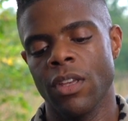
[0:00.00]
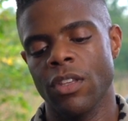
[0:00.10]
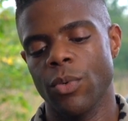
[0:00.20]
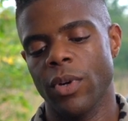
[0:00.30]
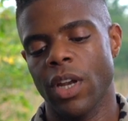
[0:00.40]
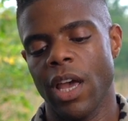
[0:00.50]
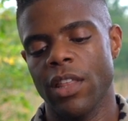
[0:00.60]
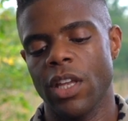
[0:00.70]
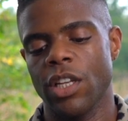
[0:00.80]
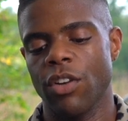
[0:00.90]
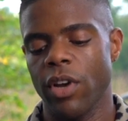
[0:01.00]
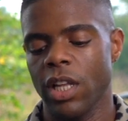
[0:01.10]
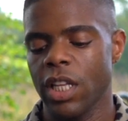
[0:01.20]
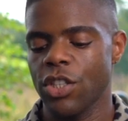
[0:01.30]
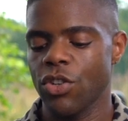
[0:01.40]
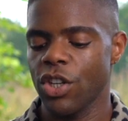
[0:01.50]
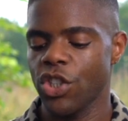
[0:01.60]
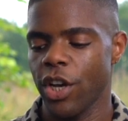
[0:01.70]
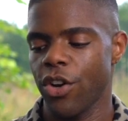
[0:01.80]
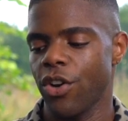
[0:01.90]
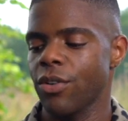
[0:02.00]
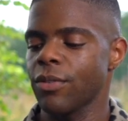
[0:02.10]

So we're going to add that directly into our shaker.